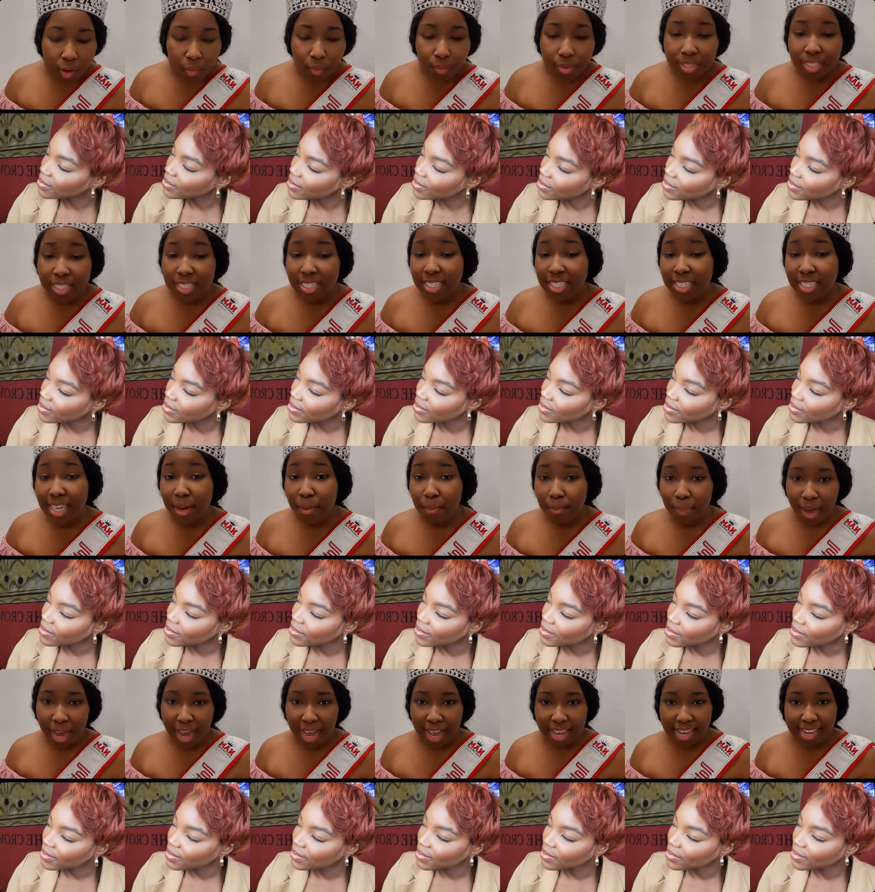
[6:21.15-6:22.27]
Speaker 1: Was this said
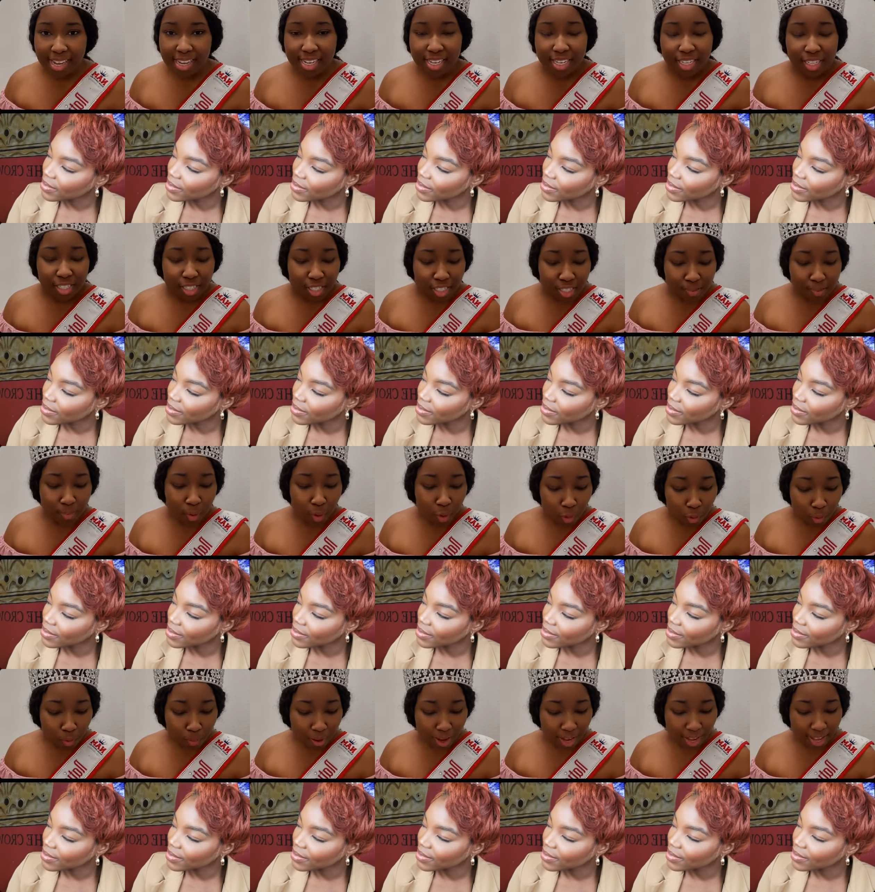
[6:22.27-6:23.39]
by
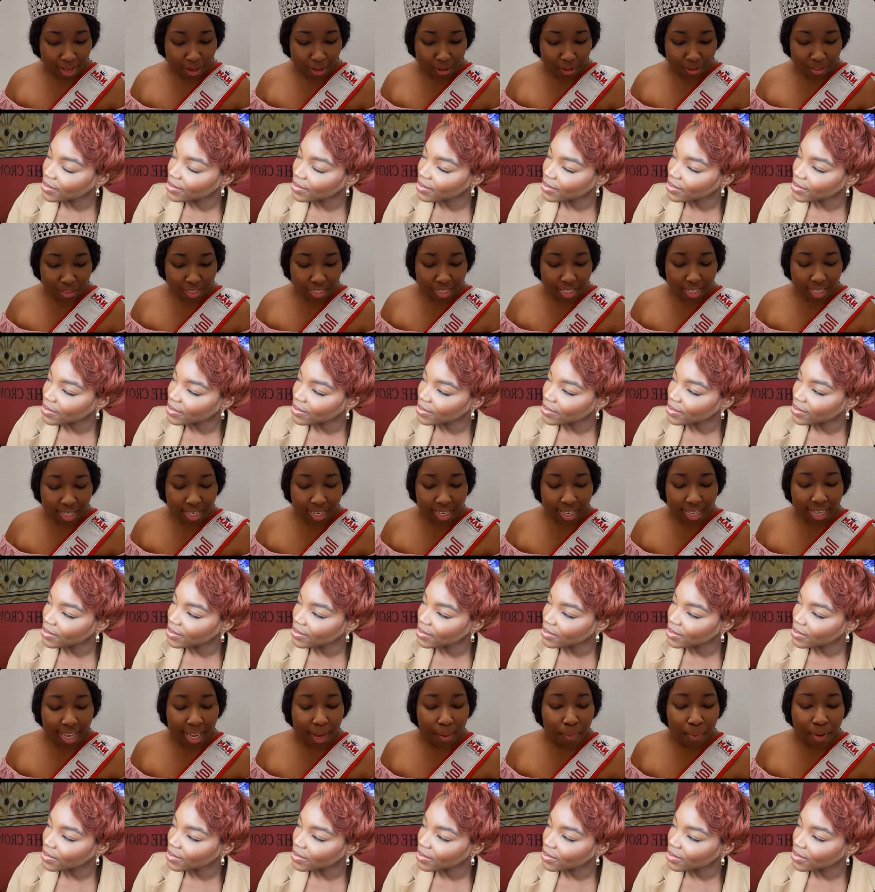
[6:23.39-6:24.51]
Simone Biles,
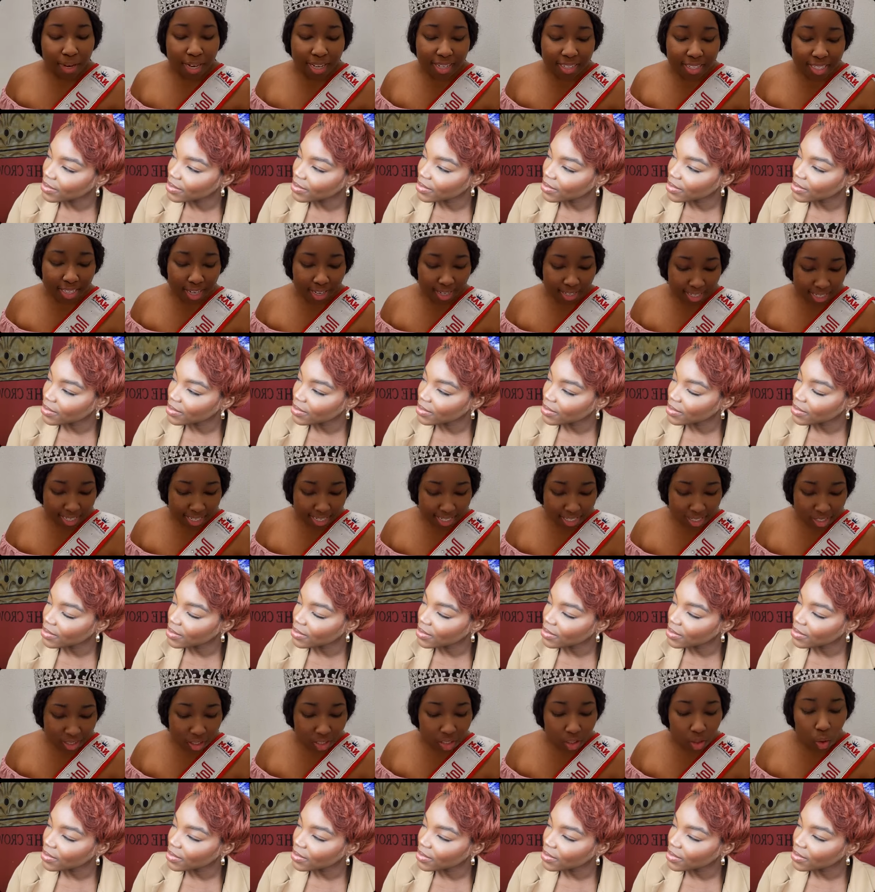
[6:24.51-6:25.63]
Gabrielle
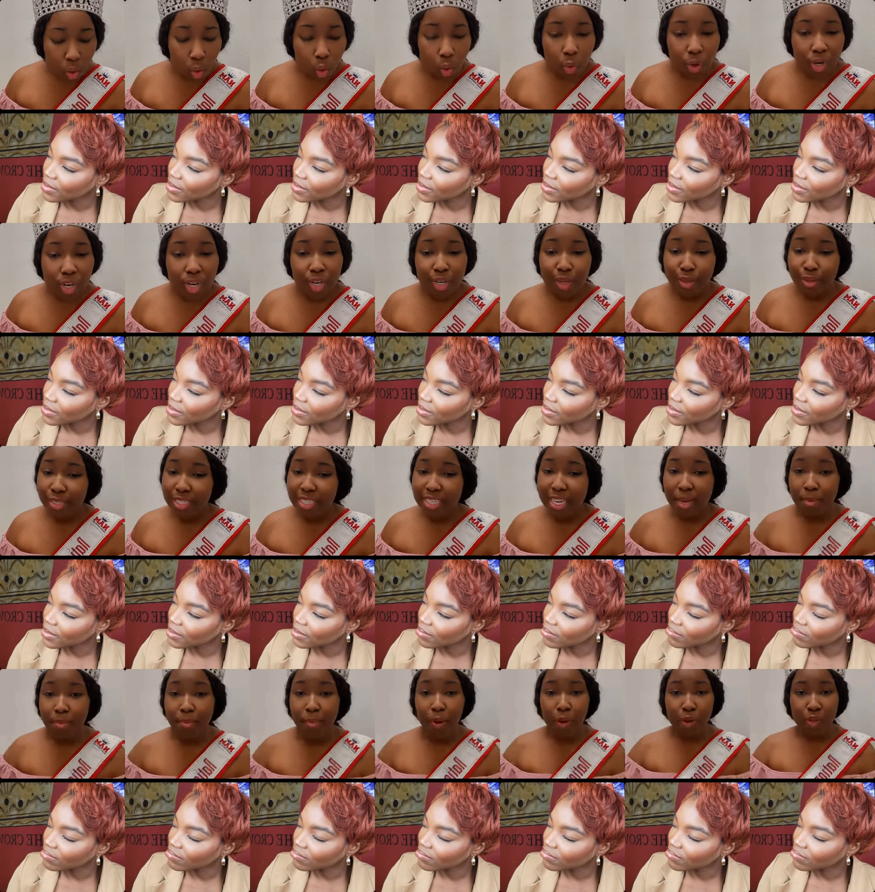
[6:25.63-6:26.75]
Douglas, or
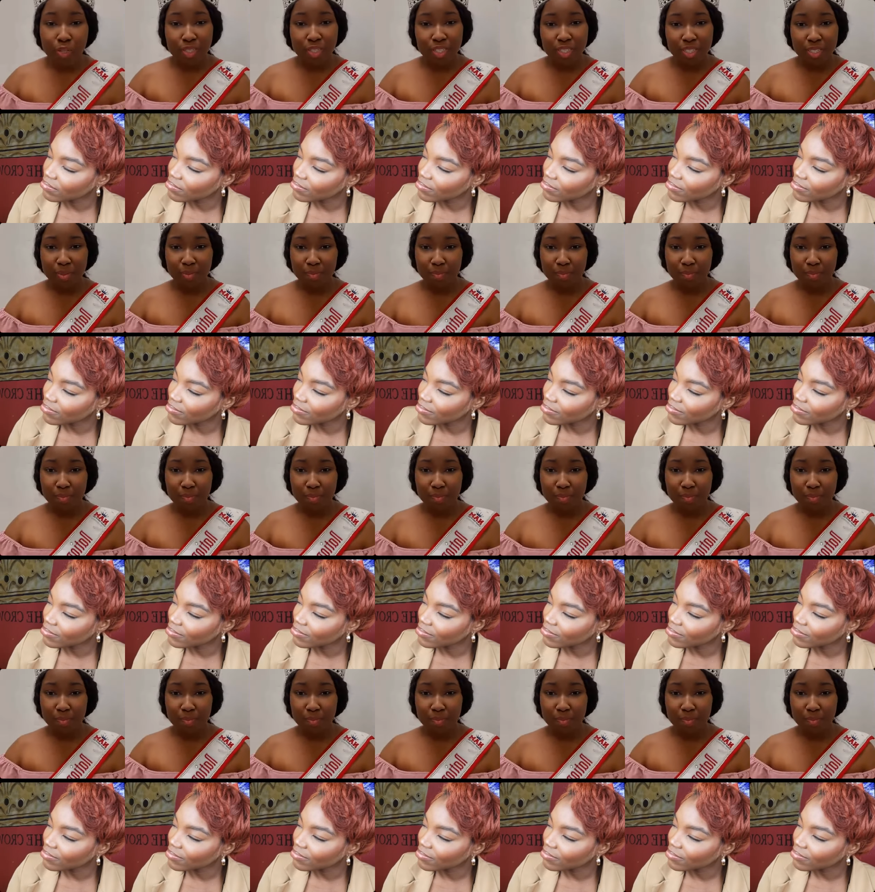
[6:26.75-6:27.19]
Usain Bolt?